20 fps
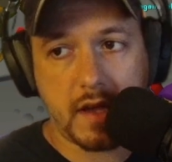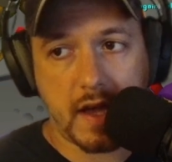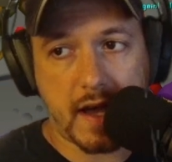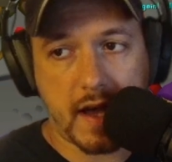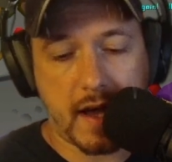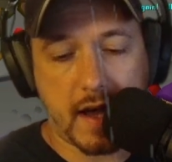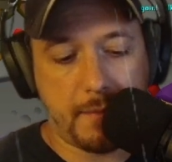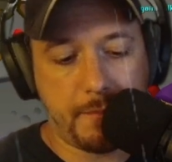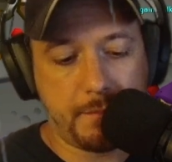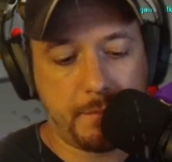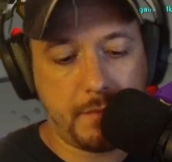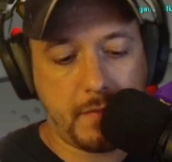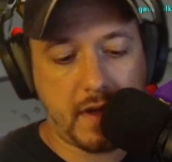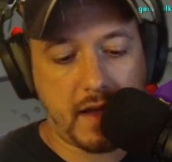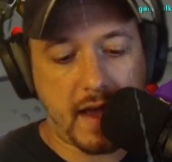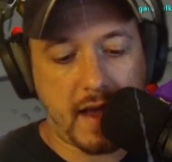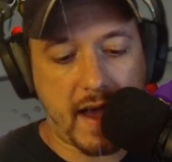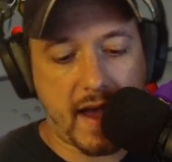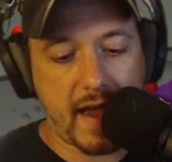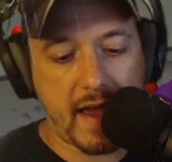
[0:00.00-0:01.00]

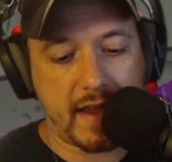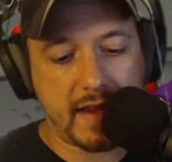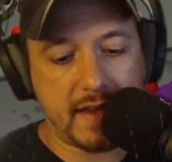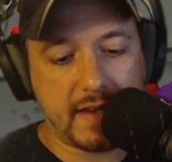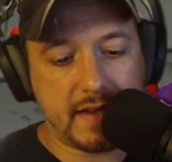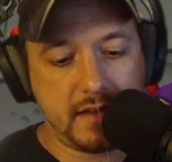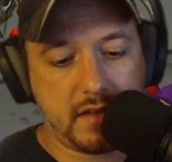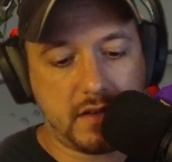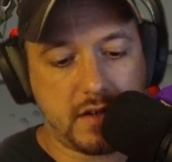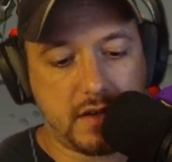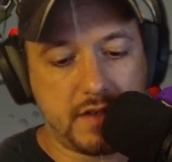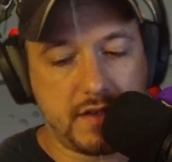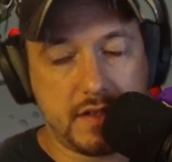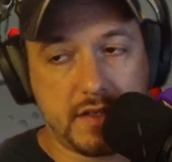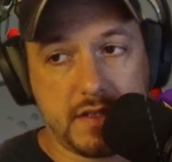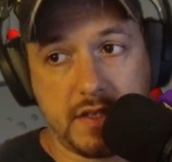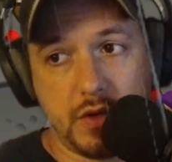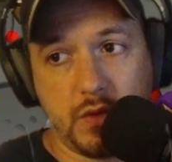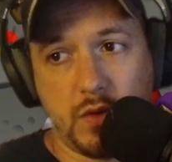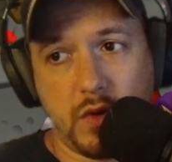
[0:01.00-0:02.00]
I could
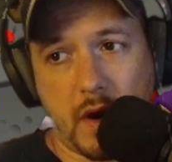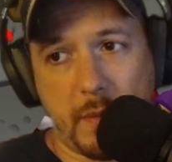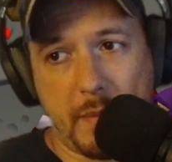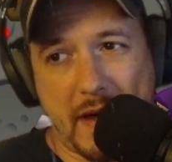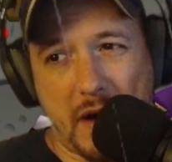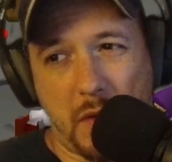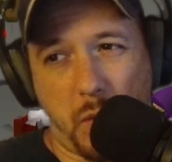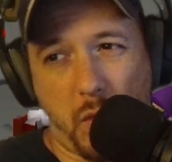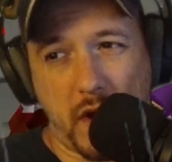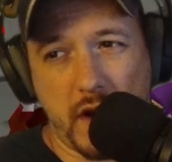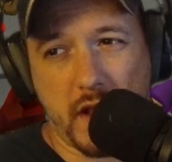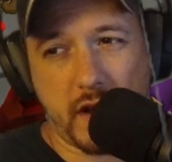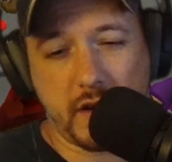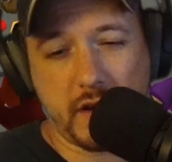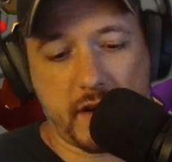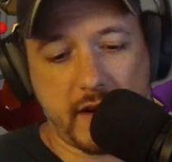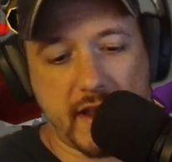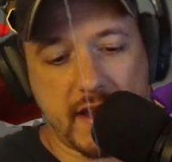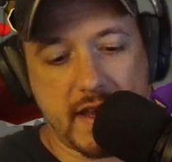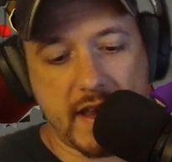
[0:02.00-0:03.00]
do about
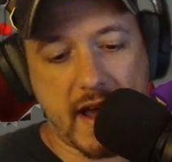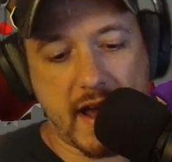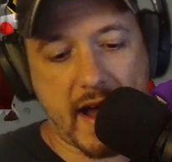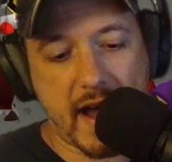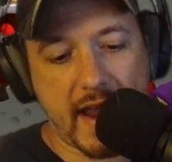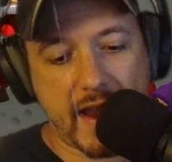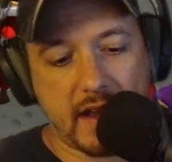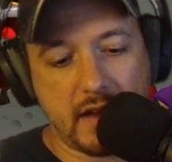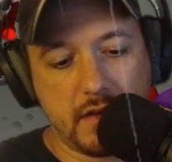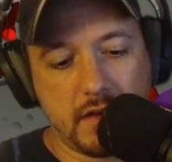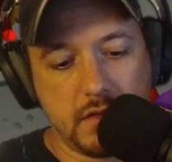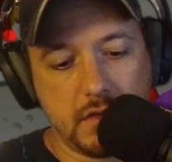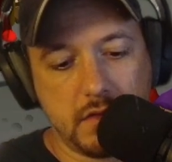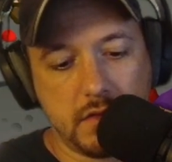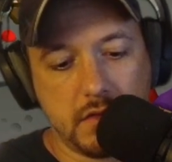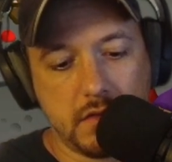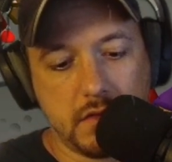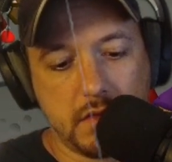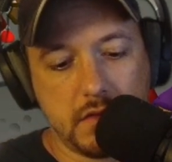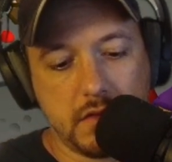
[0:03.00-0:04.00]
109
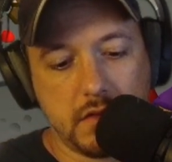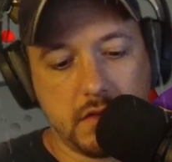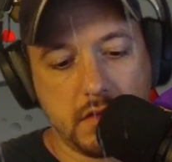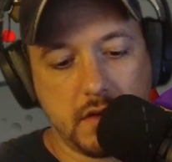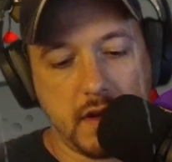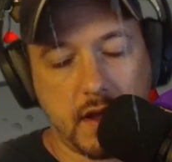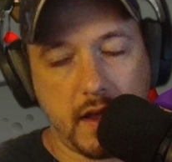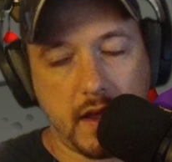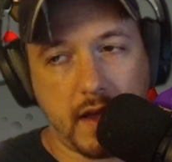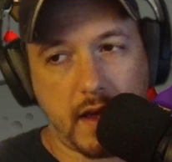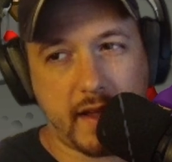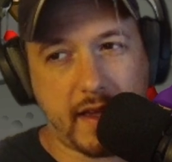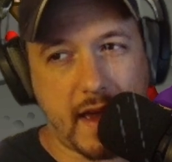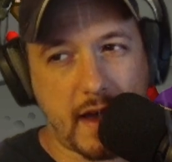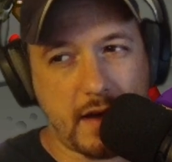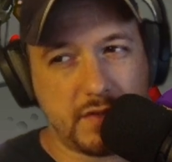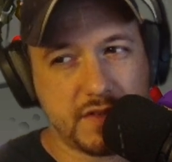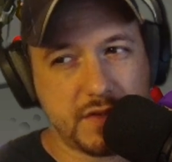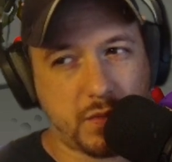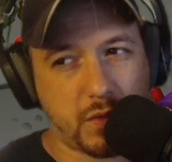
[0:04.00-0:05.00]

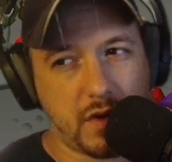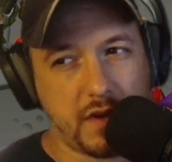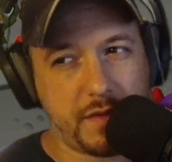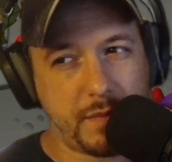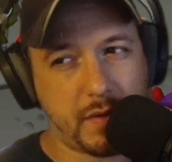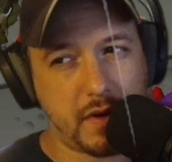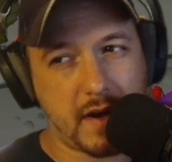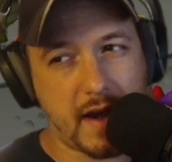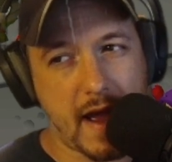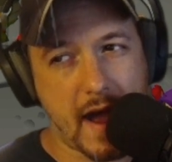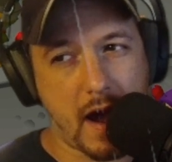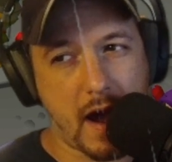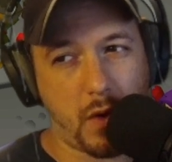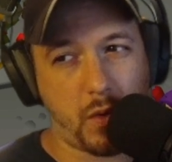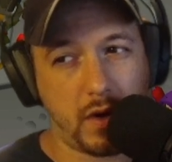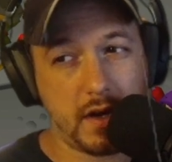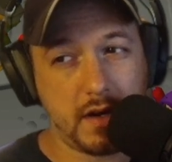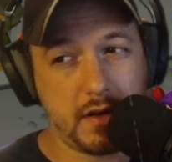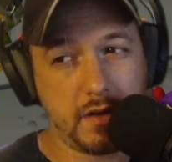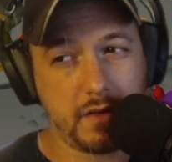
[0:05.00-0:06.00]
accounts worth per
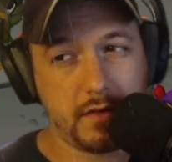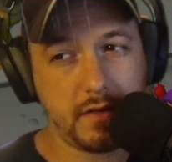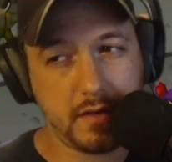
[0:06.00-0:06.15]
hour.